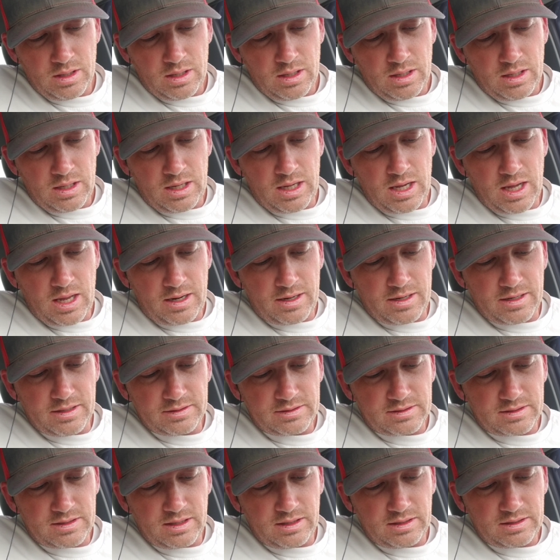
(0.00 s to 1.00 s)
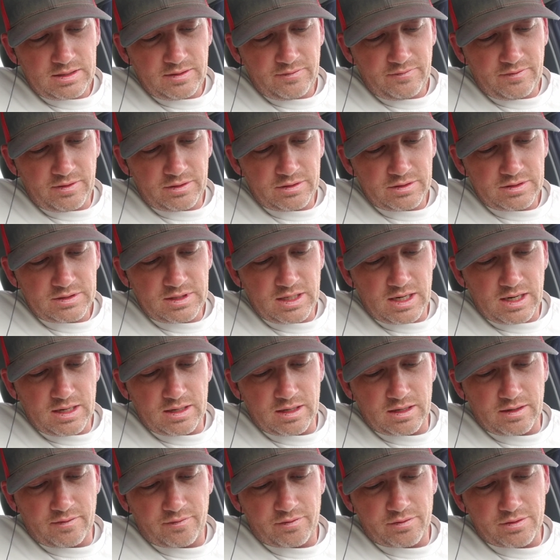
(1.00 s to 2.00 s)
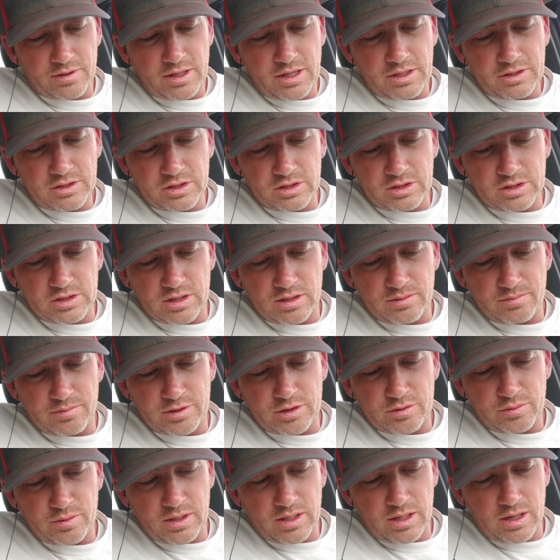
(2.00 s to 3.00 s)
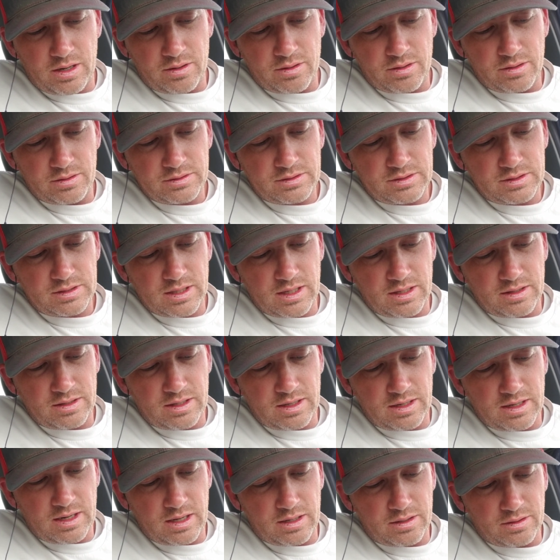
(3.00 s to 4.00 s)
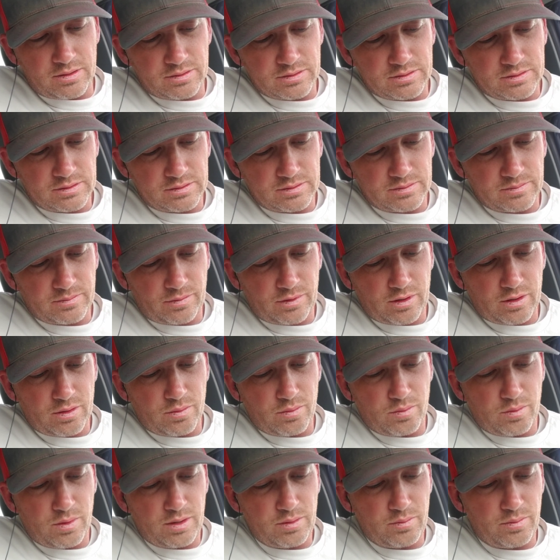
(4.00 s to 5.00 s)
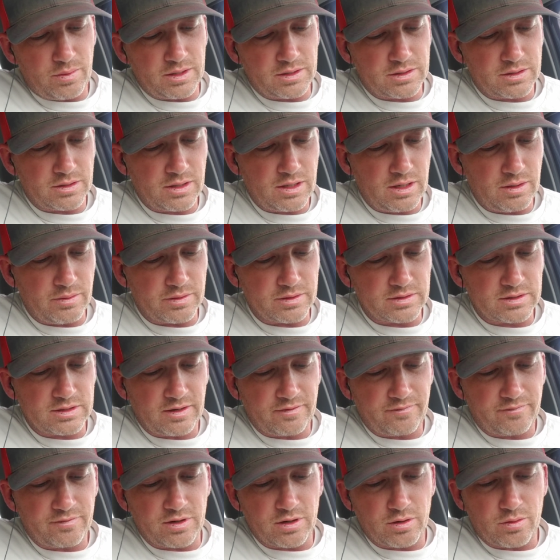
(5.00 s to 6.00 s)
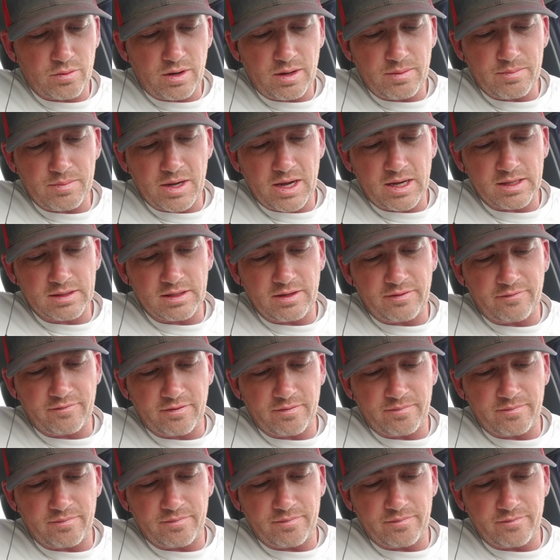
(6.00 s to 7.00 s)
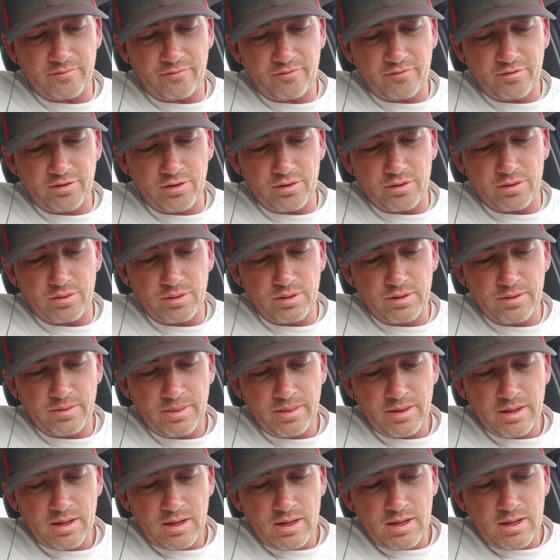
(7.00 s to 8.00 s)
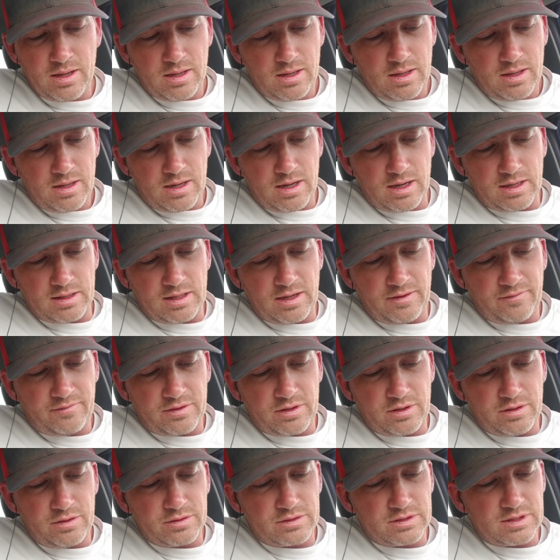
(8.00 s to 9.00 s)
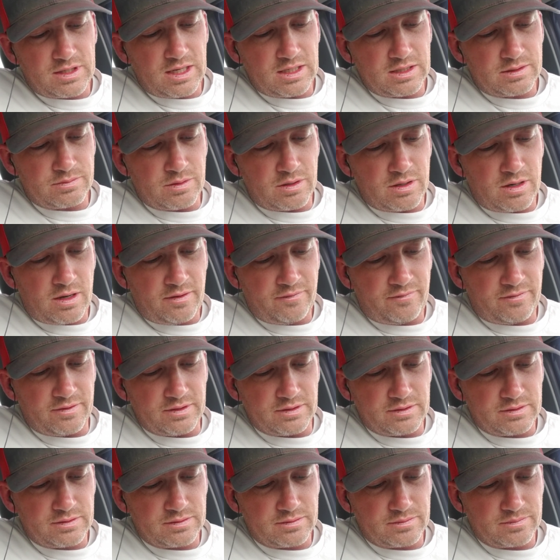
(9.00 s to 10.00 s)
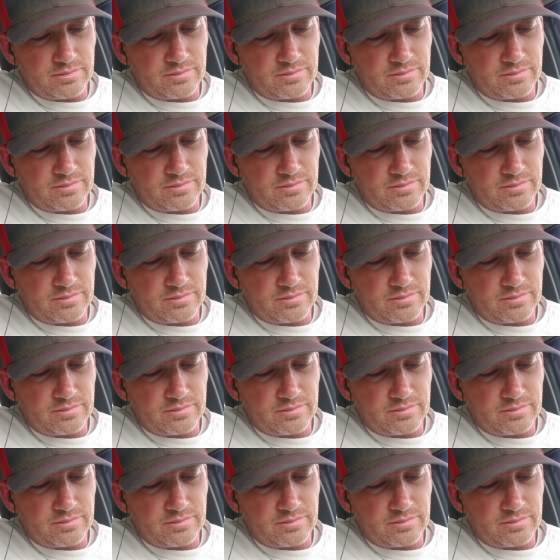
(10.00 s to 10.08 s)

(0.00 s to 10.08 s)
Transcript: He had an instinctive understanding of the relationship between Eros and Thanatos. One winter he was suffering quite badly from flu and left the New Statesman office